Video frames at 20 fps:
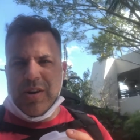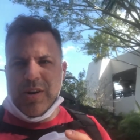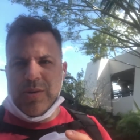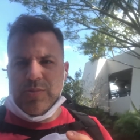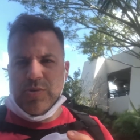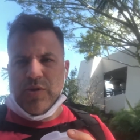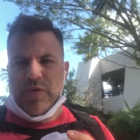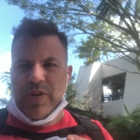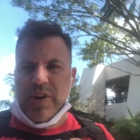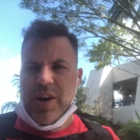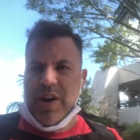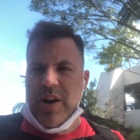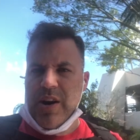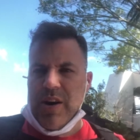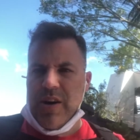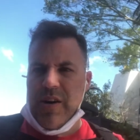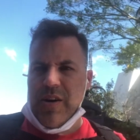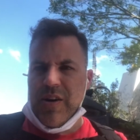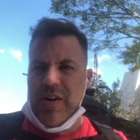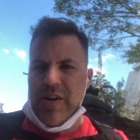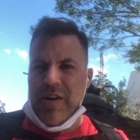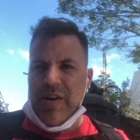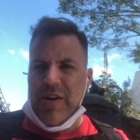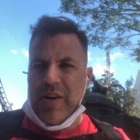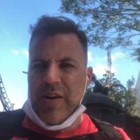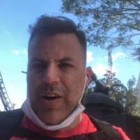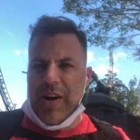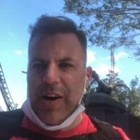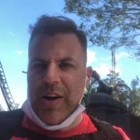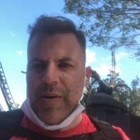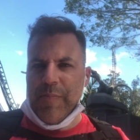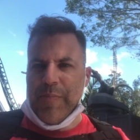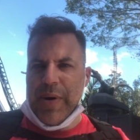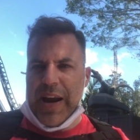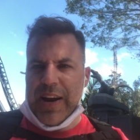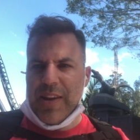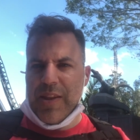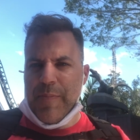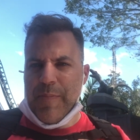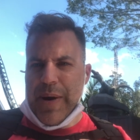Comes over here. Uh,
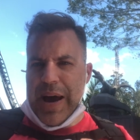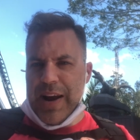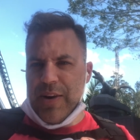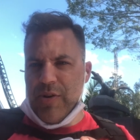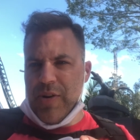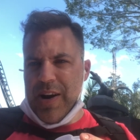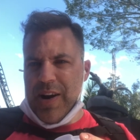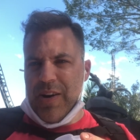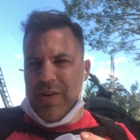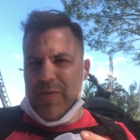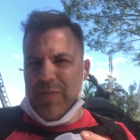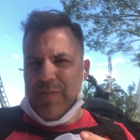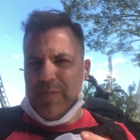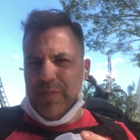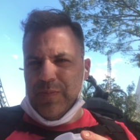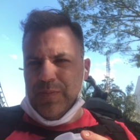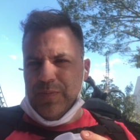back in the background,